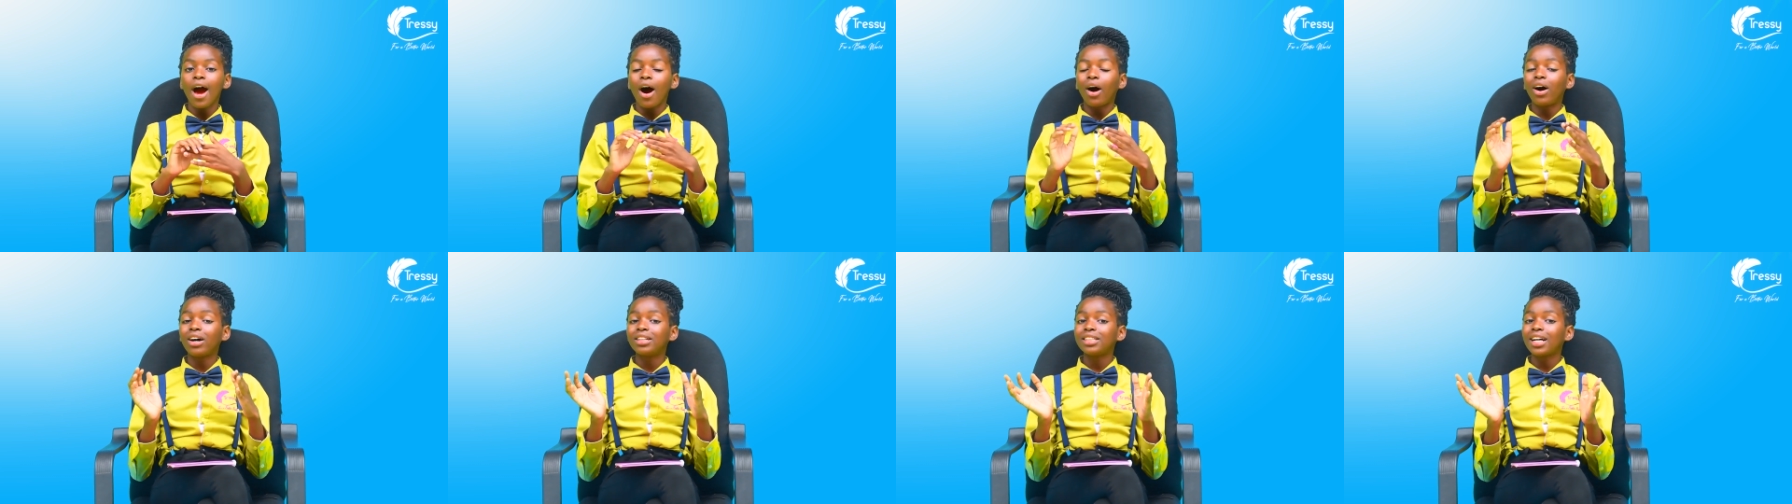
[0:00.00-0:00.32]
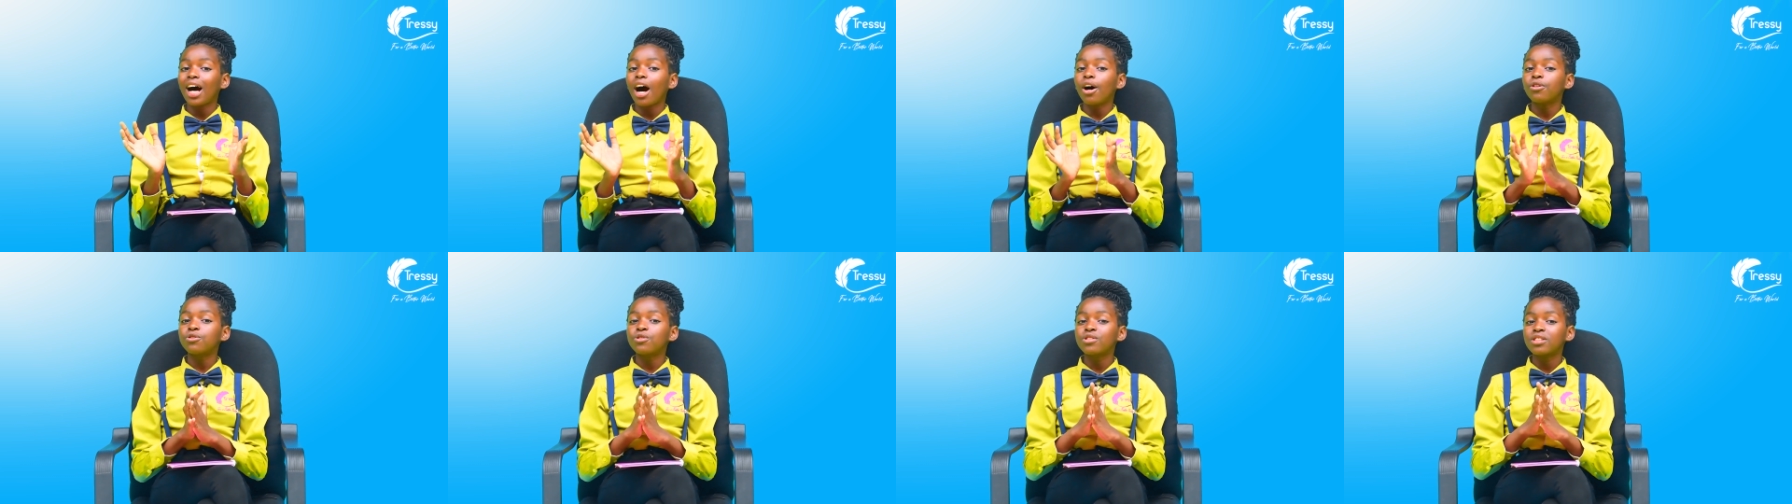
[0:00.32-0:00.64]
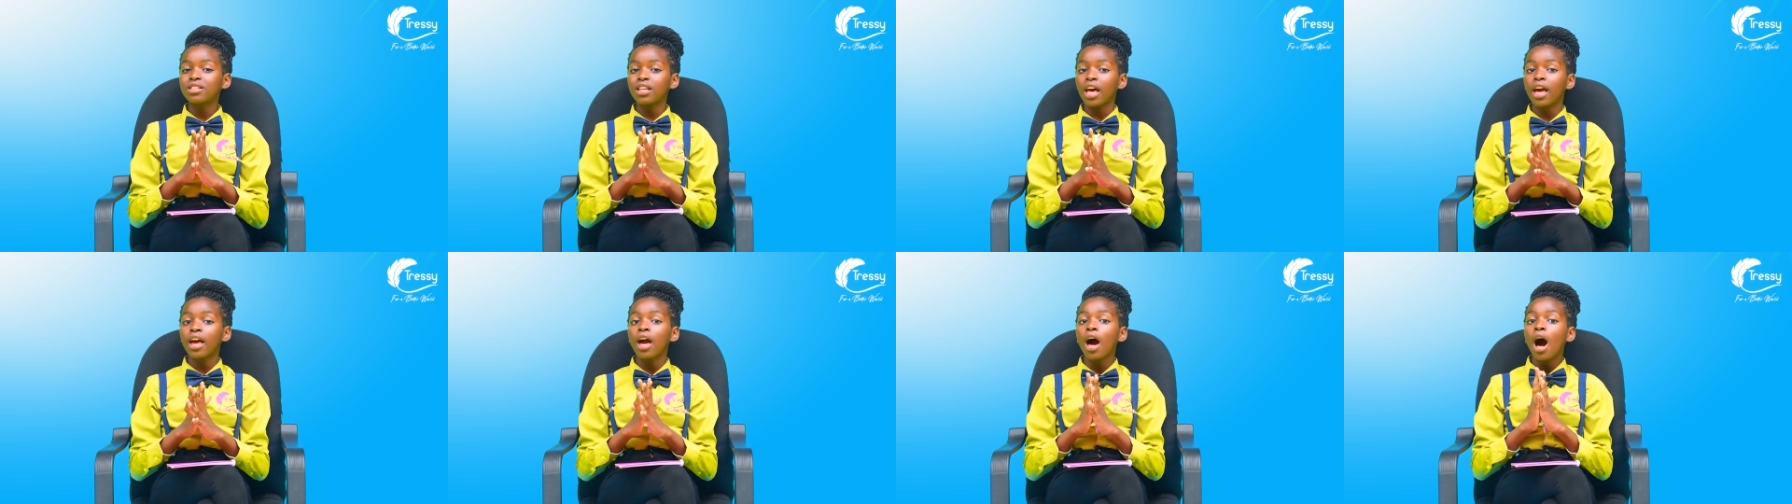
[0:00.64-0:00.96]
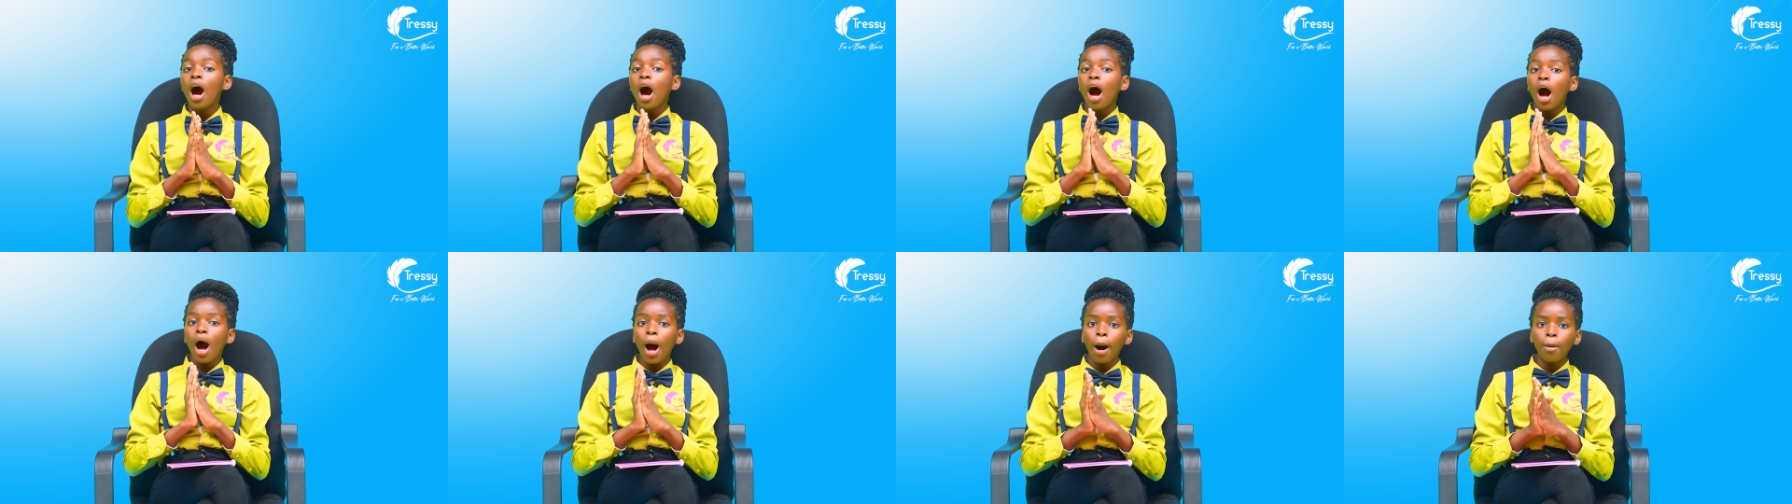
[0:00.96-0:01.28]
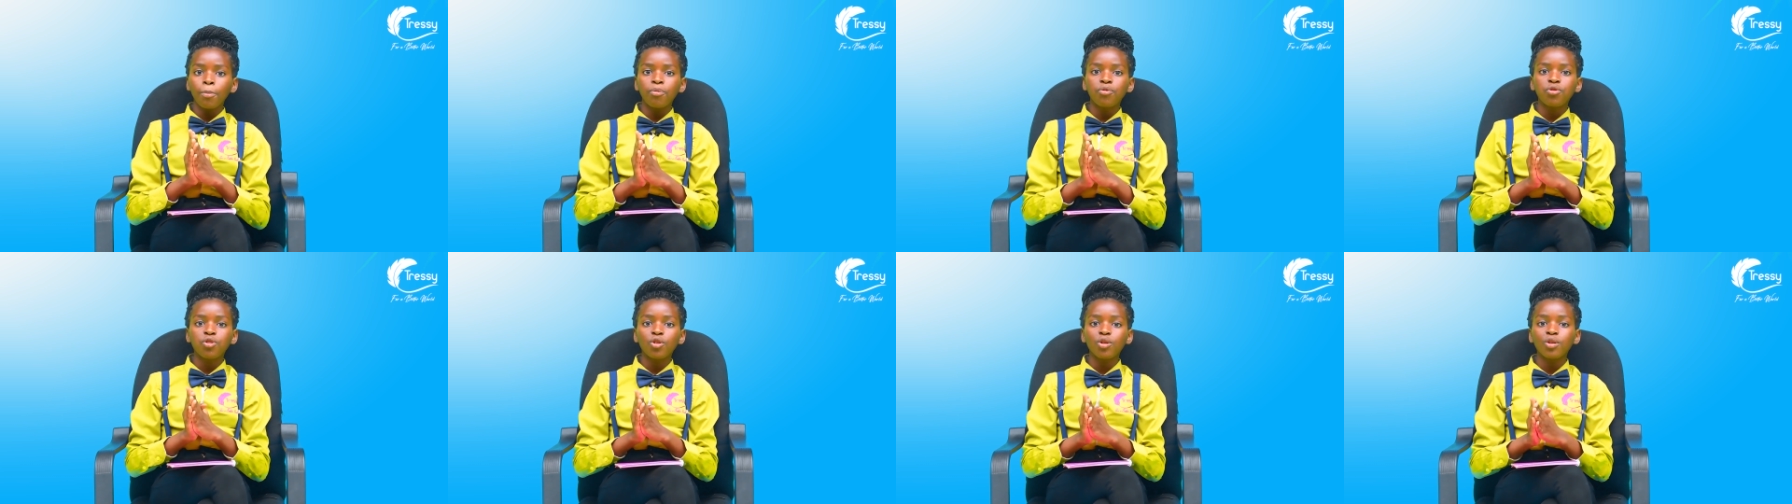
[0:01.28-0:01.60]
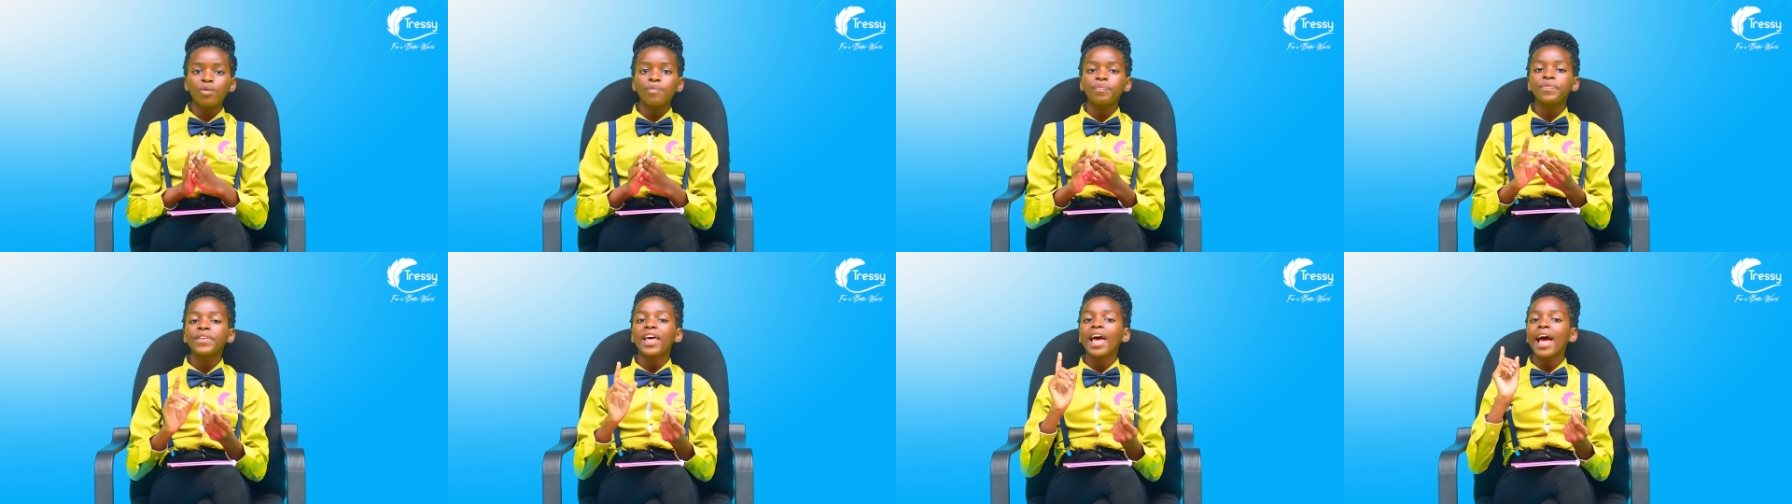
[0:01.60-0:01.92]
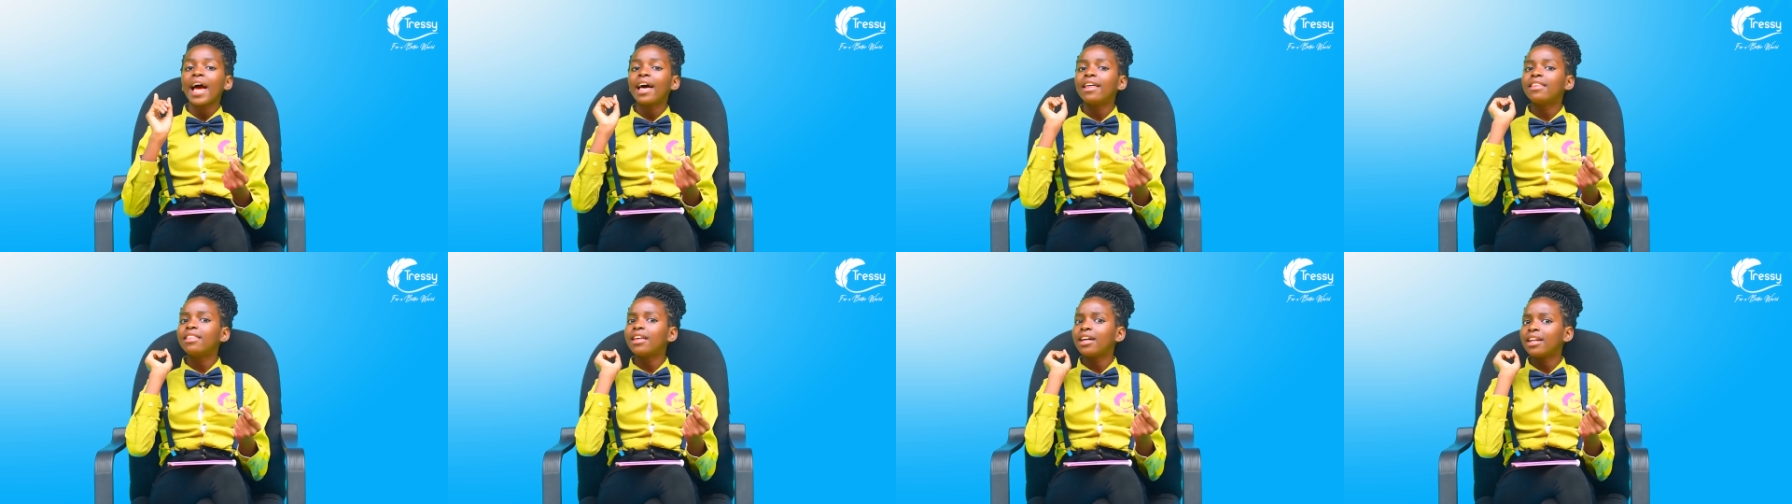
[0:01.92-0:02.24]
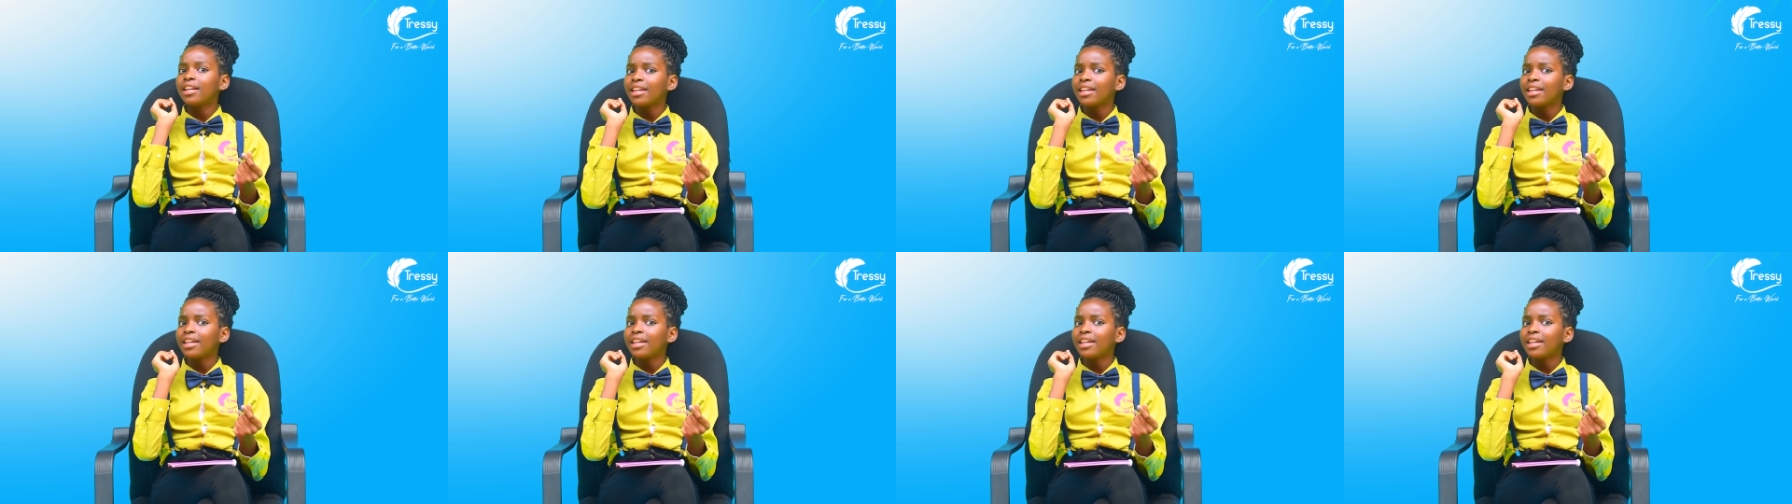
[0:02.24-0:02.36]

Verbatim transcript: on how to say I'm full. And the